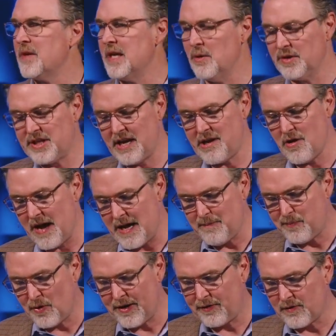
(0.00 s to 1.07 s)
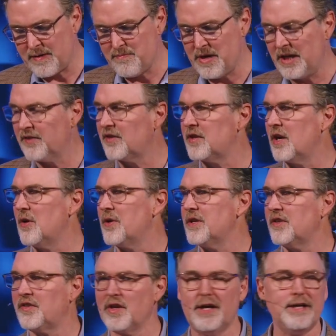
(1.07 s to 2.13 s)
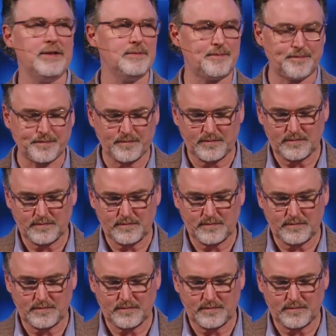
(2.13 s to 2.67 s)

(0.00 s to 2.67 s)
It would take you 8.3 minutes to go to the sun,